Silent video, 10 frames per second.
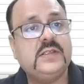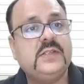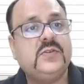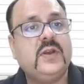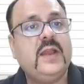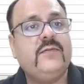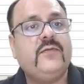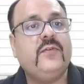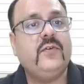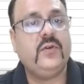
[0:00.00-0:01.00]
So
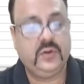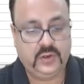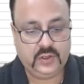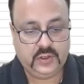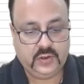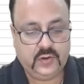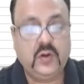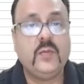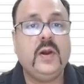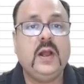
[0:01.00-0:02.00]
F4,
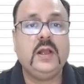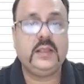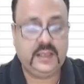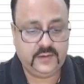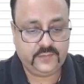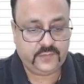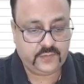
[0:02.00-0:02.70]
comma, if